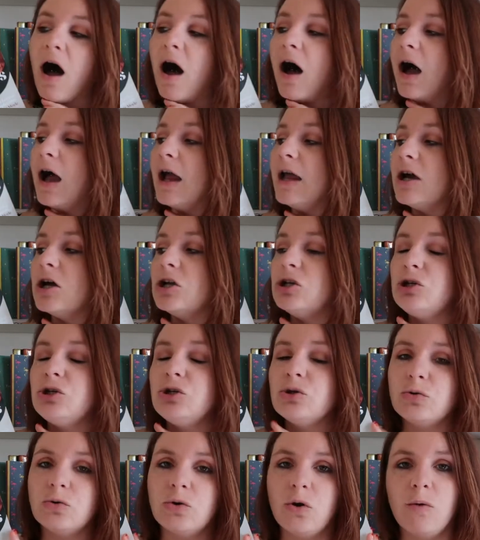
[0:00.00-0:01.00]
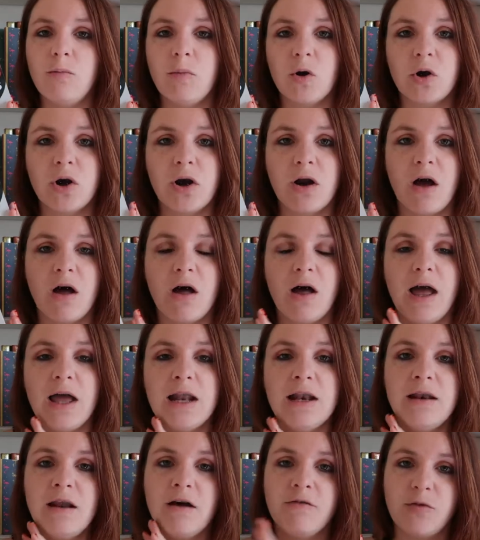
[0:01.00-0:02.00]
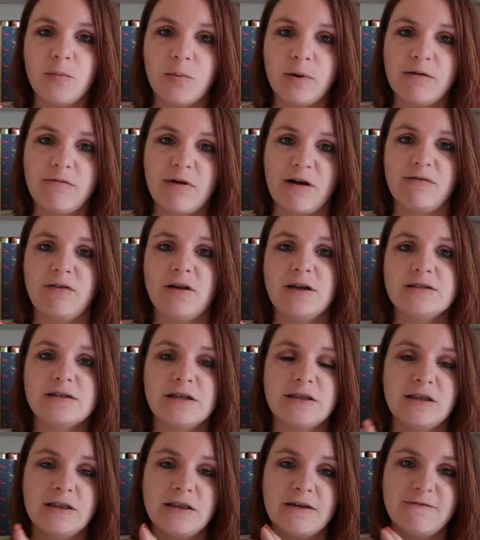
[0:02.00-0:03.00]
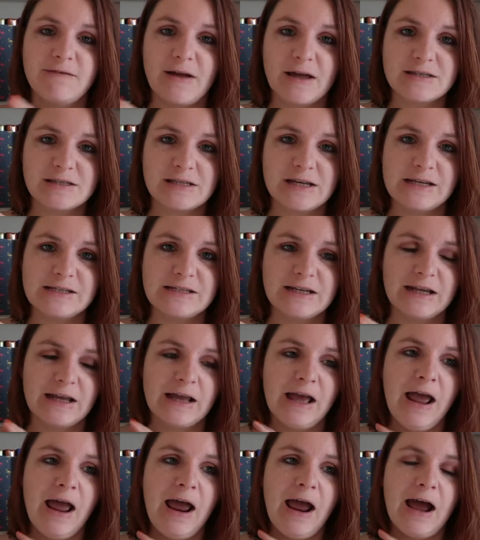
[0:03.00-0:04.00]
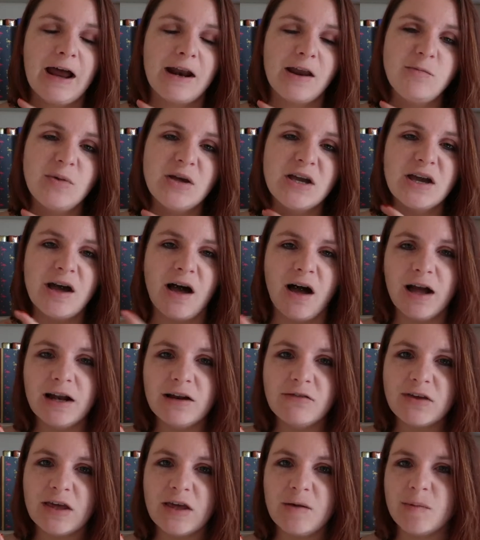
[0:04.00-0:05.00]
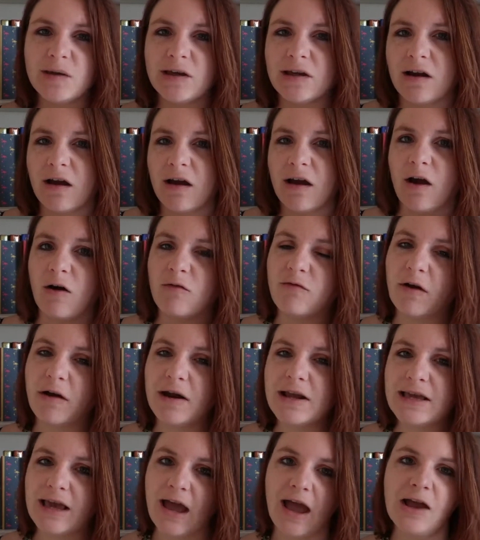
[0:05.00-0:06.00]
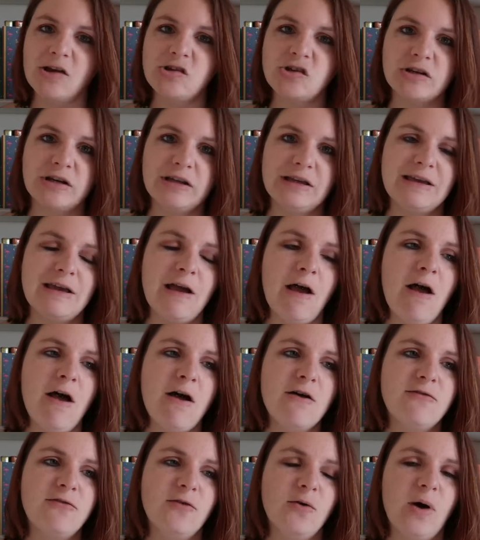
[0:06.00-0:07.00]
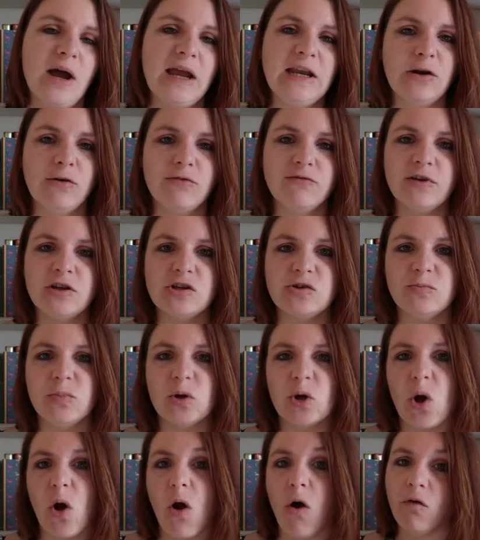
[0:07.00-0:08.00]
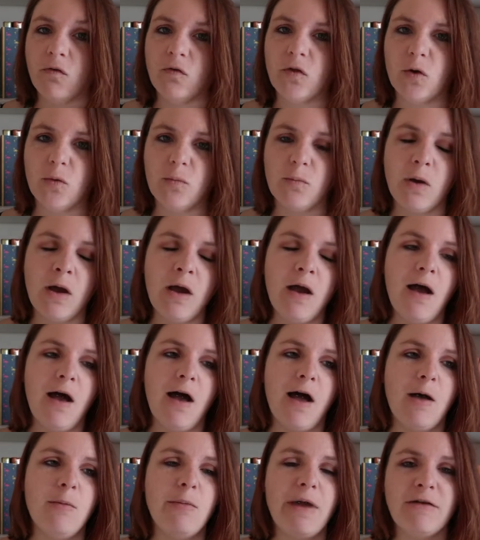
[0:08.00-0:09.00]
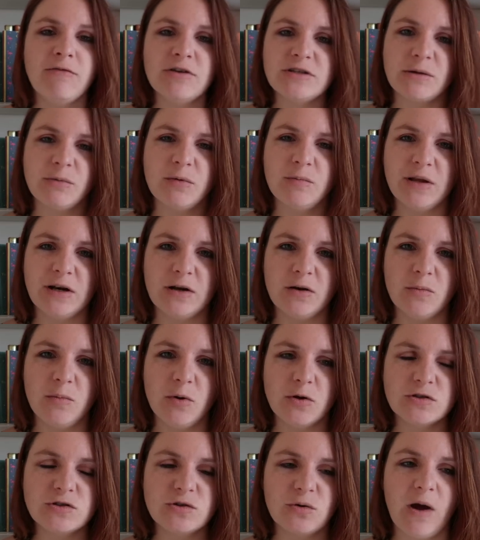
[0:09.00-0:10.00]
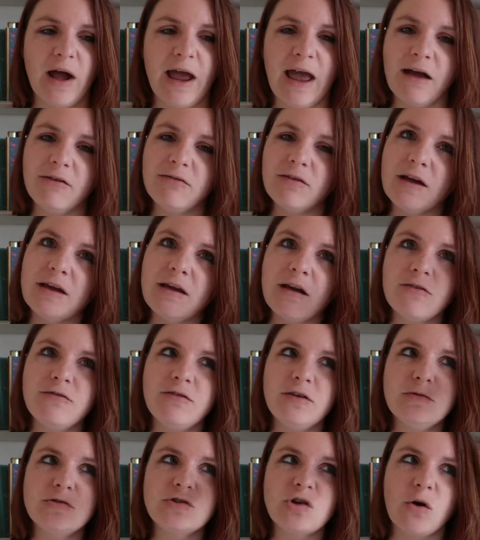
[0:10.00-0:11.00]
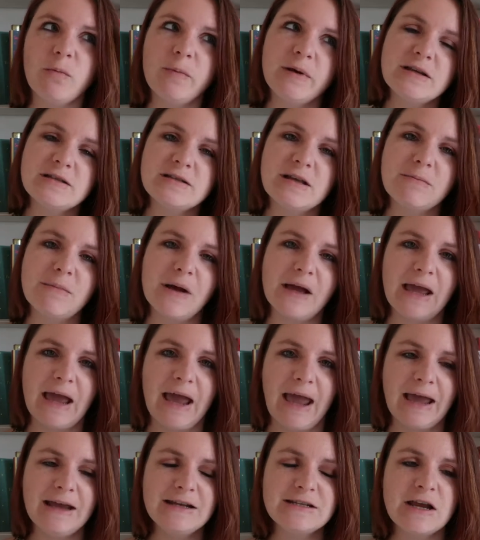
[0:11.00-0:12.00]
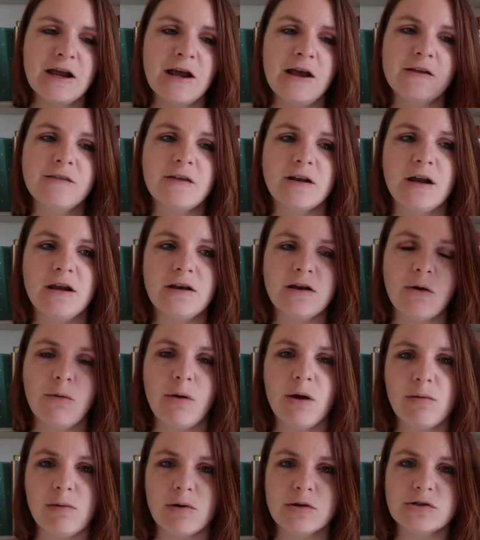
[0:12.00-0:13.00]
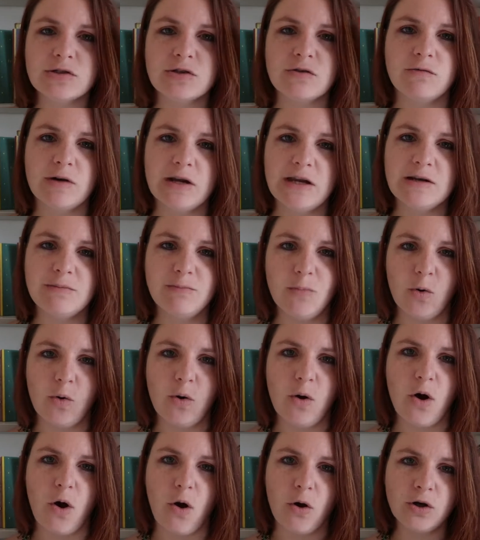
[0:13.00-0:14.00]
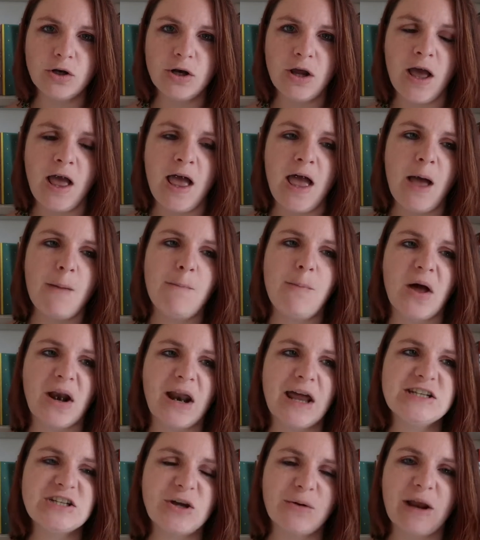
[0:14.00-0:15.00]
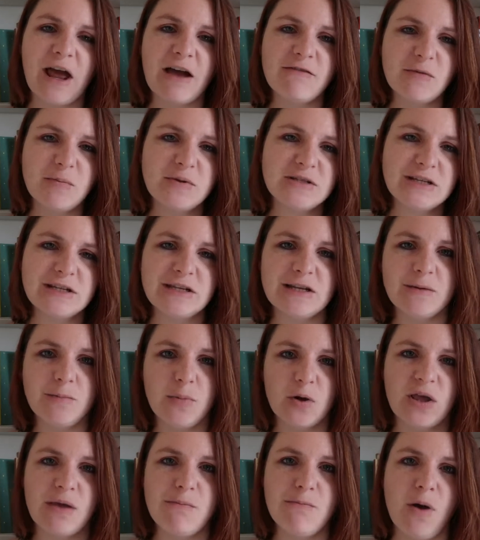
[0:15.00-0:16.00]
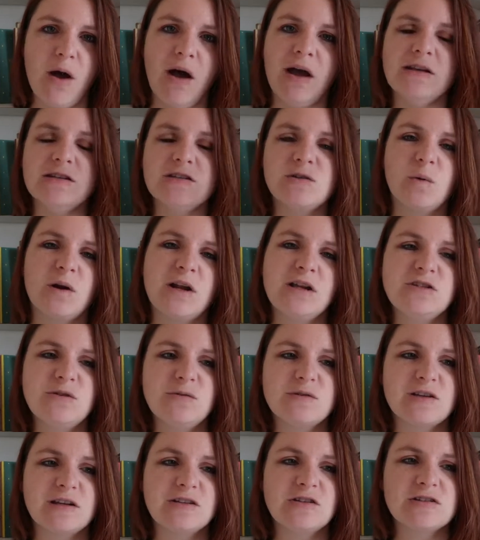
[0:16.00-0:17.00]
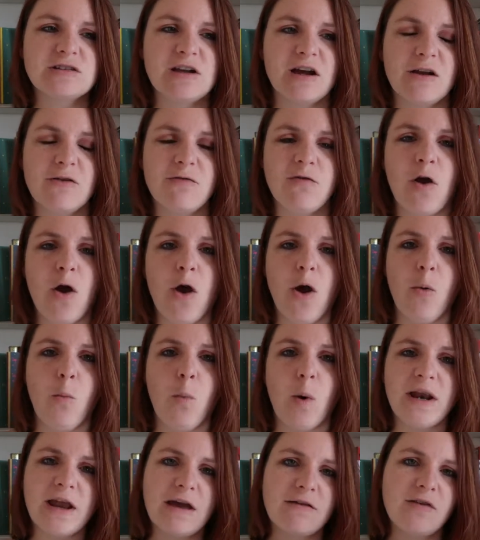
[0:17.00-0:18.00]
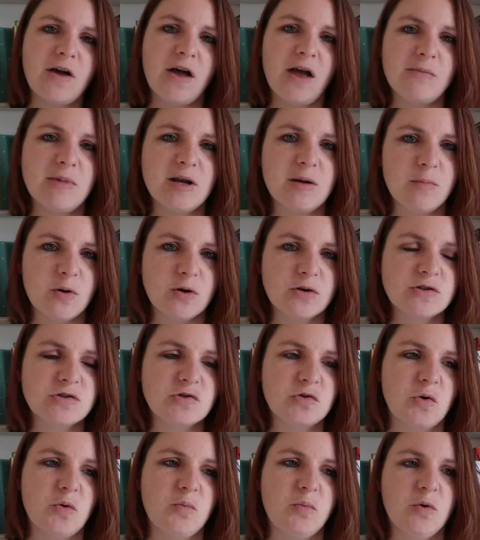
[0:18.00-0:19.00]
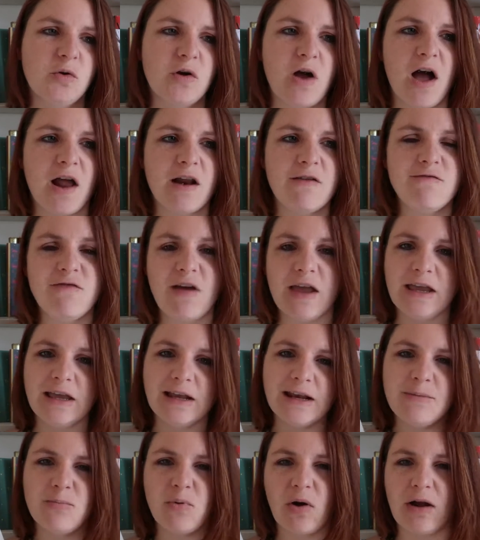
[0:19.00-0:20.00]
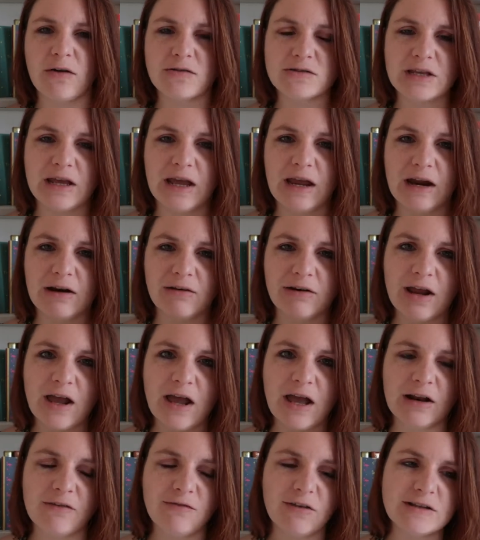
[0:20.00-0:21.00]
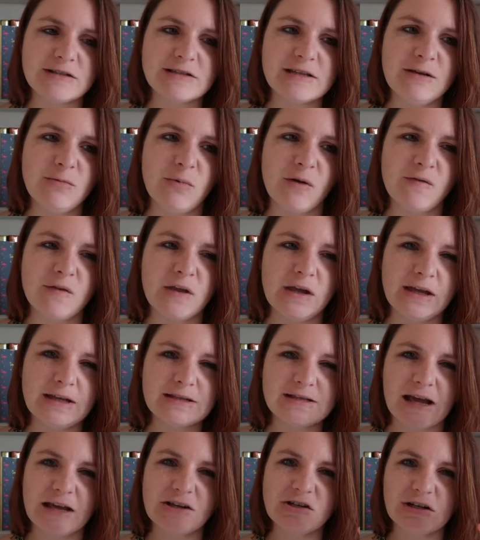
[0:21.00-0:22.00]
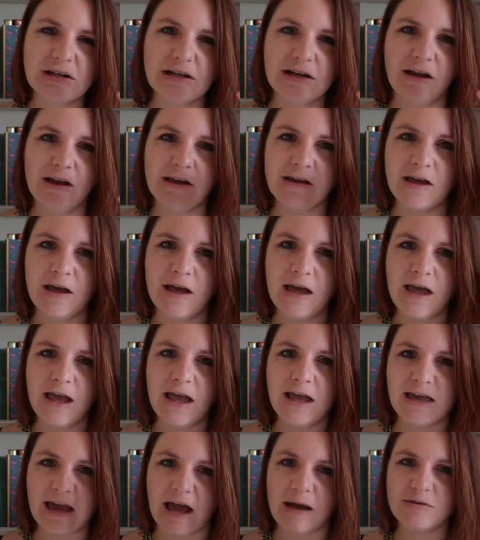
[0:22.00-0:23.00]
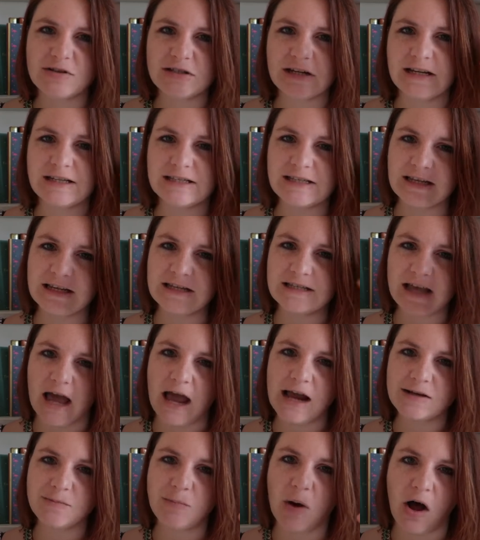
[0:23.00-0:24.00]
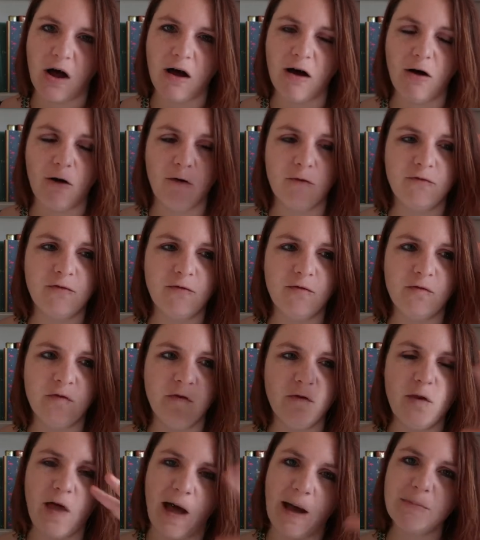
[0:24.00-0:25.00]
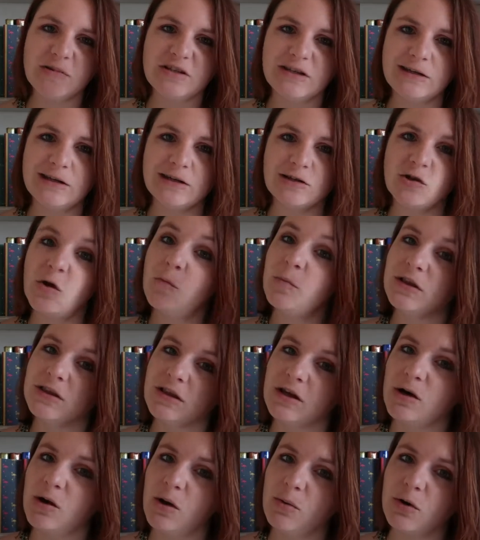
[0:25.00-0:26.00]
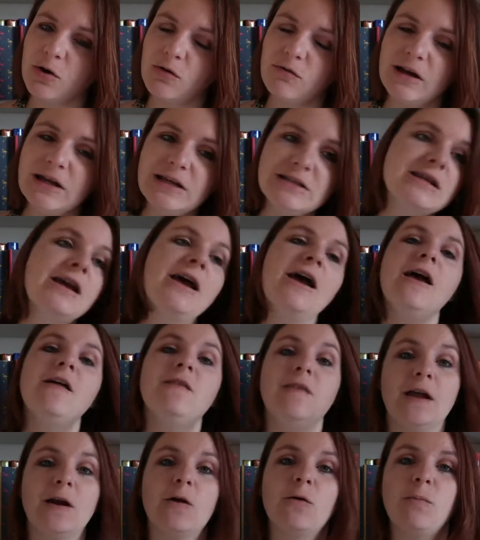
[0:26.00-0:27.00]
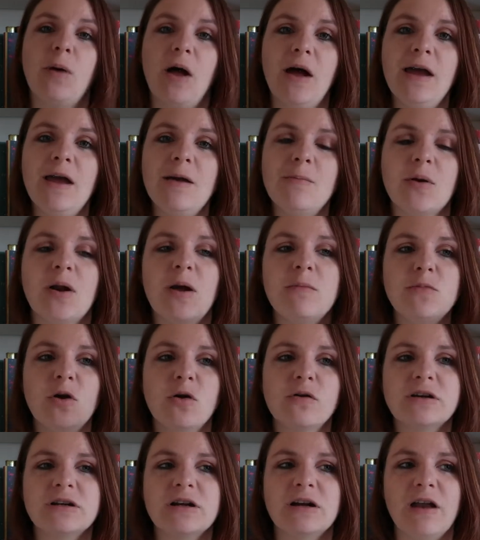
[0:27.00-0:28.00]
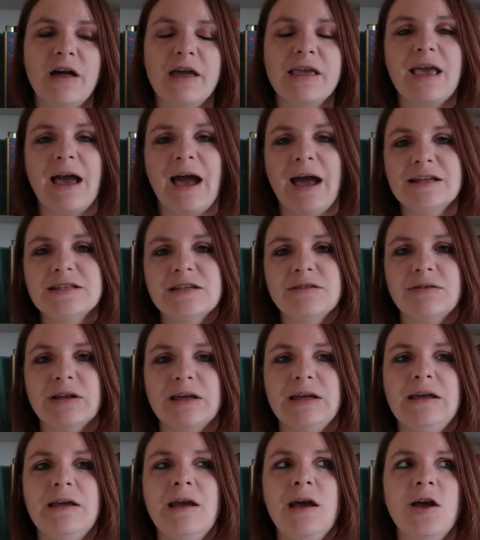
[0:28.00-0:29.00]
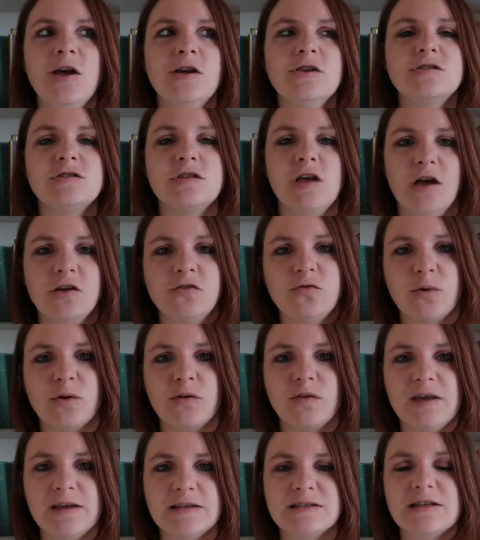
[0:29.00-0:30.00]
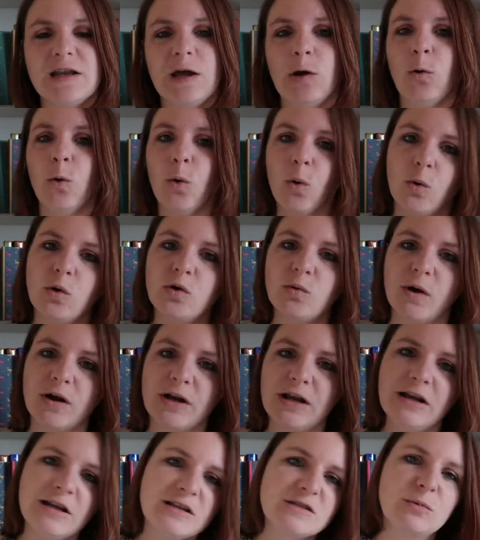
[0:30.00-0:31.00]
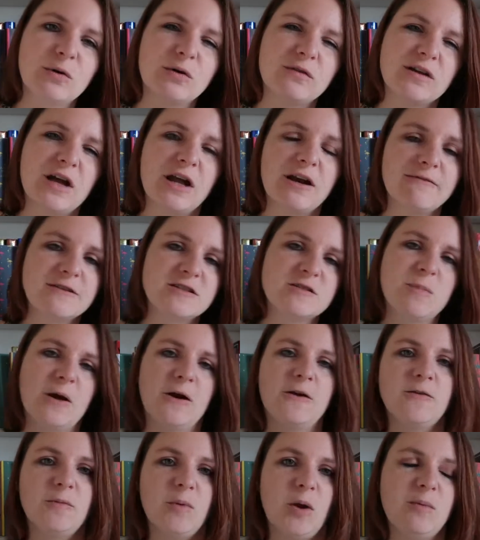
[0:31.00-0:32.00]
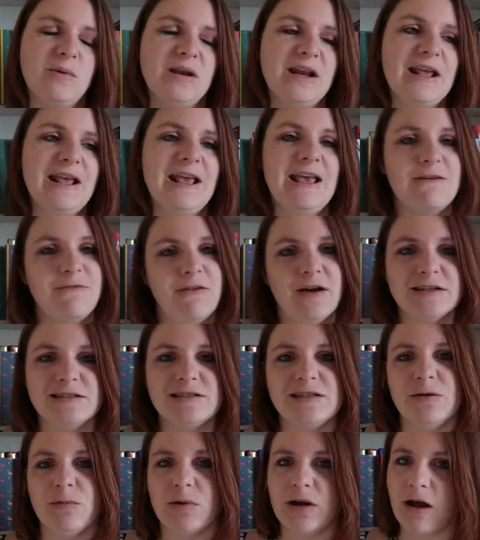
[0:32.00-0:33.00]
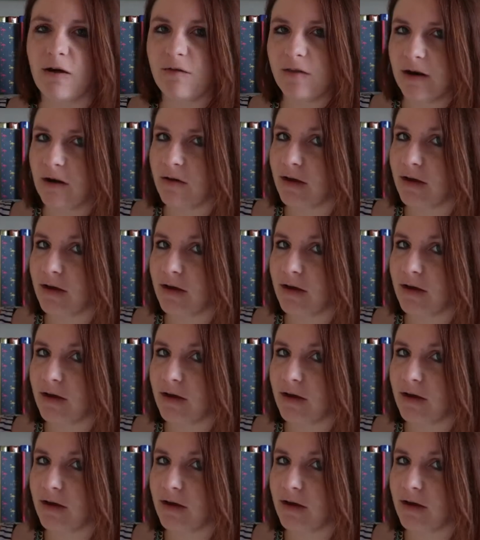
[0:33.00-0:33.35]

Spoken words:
I adore modern art. I love the Pre-Raphaelites. I think they're fascinating, and I've been kind of keeping an eye out very casually for a non-fiction book on them every time I've been in a bookstore. I have like a few topics in my head that I know I want to read more on, but I don't have a particular book in mind. So what I do is I just kind of, whenever I'm in a bookstore, will kind of vaguely browse that area, and if I see one that is actually like encapsulates the exact part of that particular topic that I want to read, then I'll buy it. But I'm not going to like actively search one on the internet or order one in. It's more of kind of a spur of the moment. If I see one out, then